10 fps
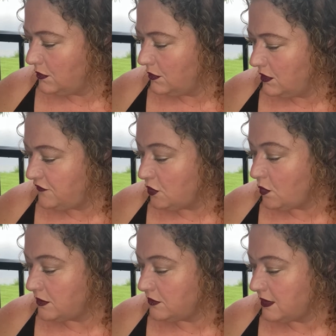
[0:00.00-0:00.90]
if you're
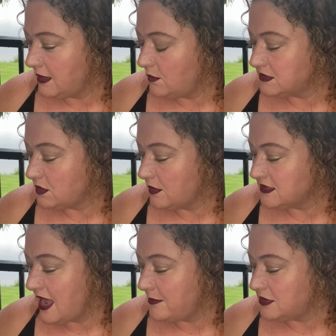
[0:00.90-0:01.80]
wondering what's going to
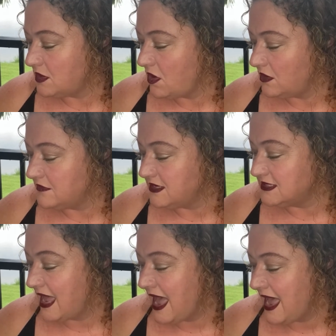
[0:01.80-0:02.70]
happen to all of these
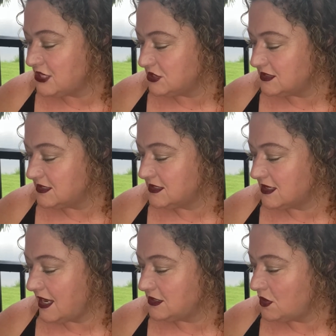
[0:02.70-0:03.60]
ashes,
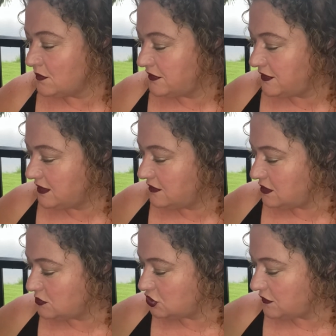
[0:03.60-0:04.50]
I don't think that
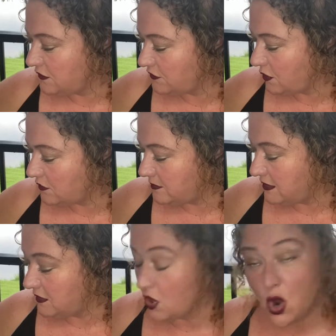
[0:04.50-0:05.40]
you should throw them in
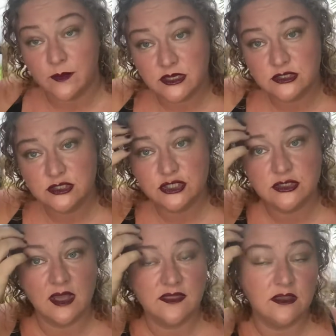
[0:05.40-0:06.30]
the garbage.
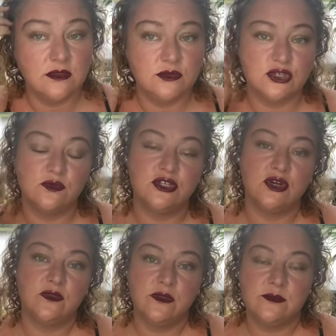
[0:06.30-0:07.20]
I think you should
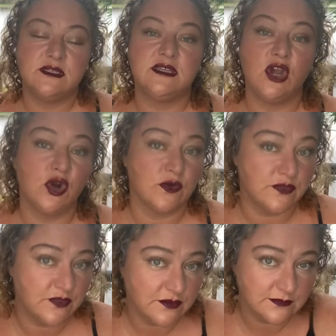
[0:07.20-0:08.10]
return them to the
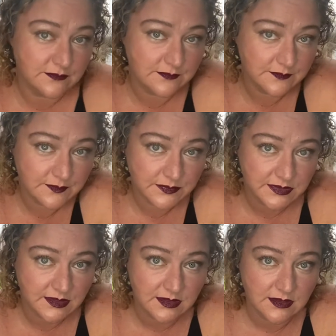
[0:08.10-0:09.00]
earth.
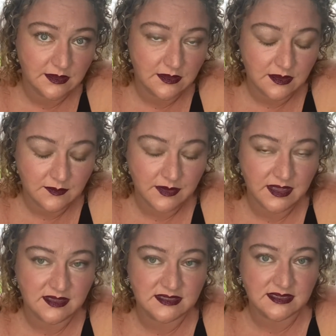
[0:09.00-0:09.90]

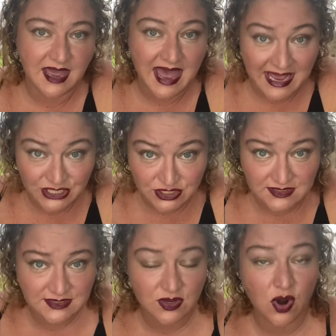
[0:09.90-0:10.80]
Because
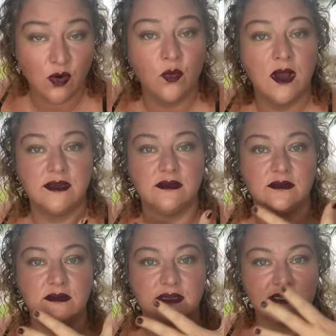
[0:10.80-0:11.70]
ashes are what
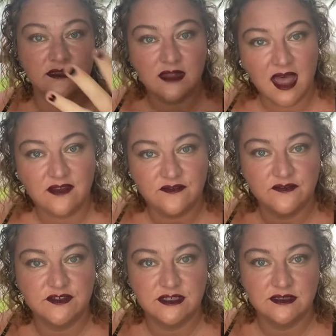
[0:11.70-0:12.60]
is left.